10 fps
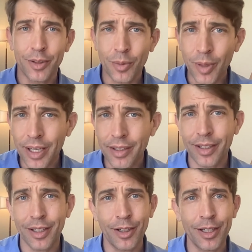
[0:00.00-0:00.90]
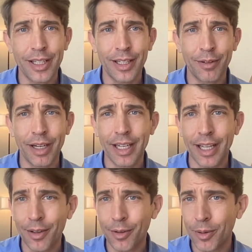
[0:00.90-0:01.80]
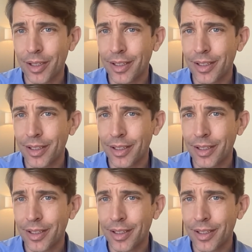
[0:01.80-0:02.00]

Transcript: The way that you're eating right now